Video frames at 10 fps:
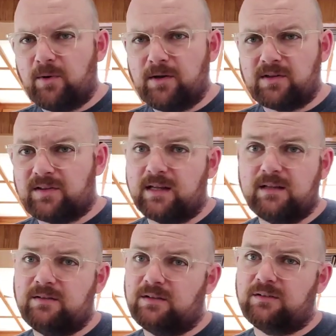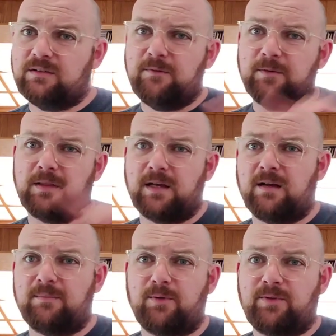One of the settings is a different thing
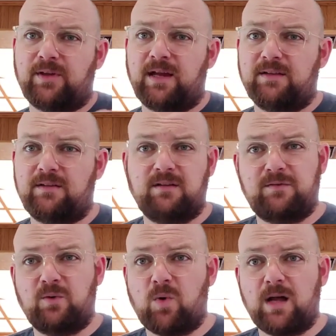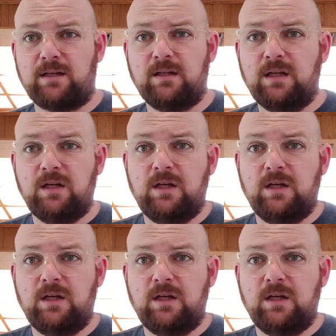on both sides if you want.